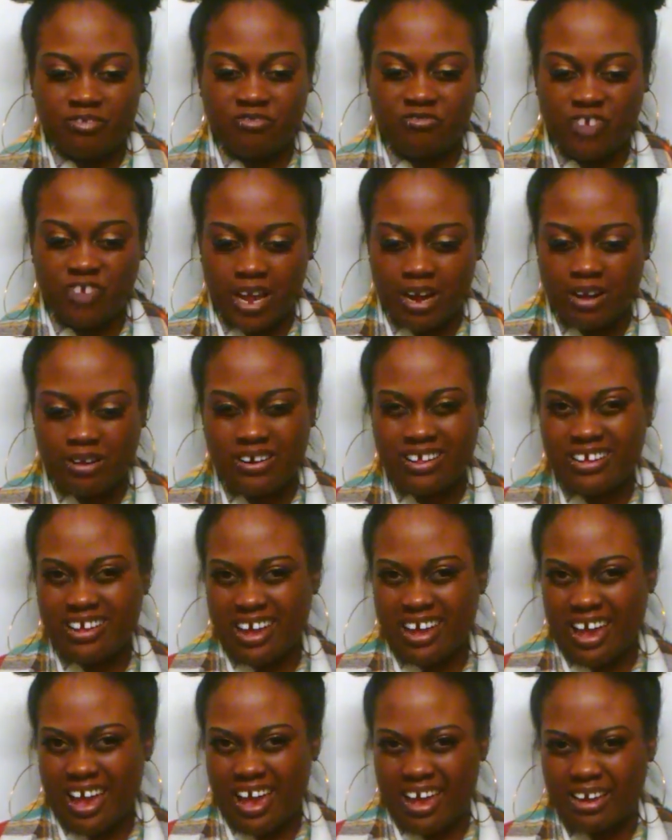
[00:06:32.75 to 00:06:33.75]

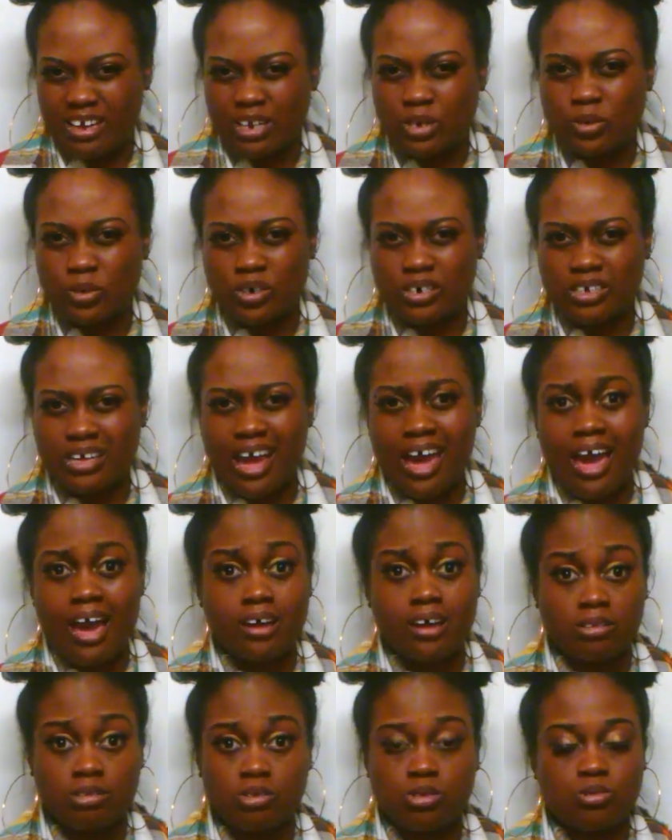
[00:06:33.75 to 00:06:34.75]
very angry
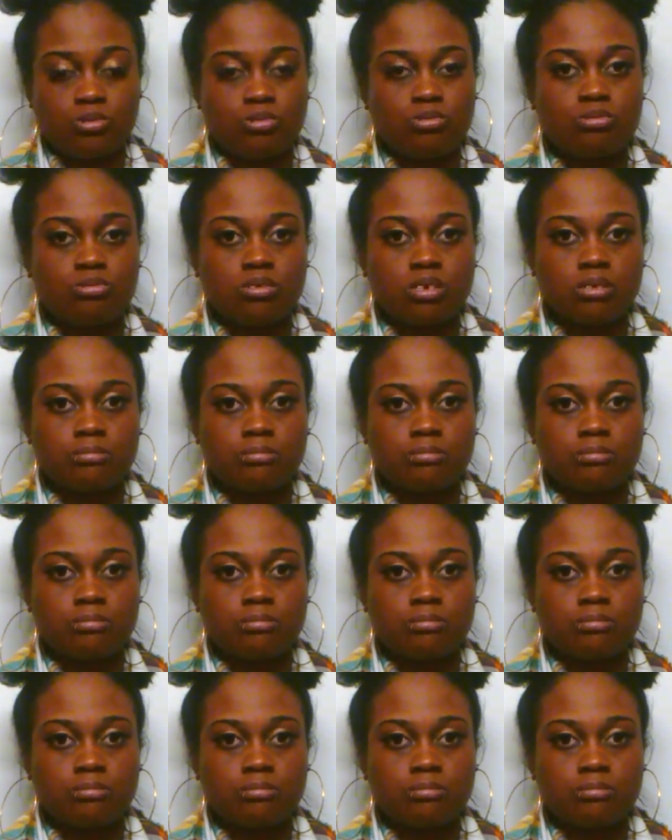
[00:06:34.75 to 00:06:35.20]
attitude.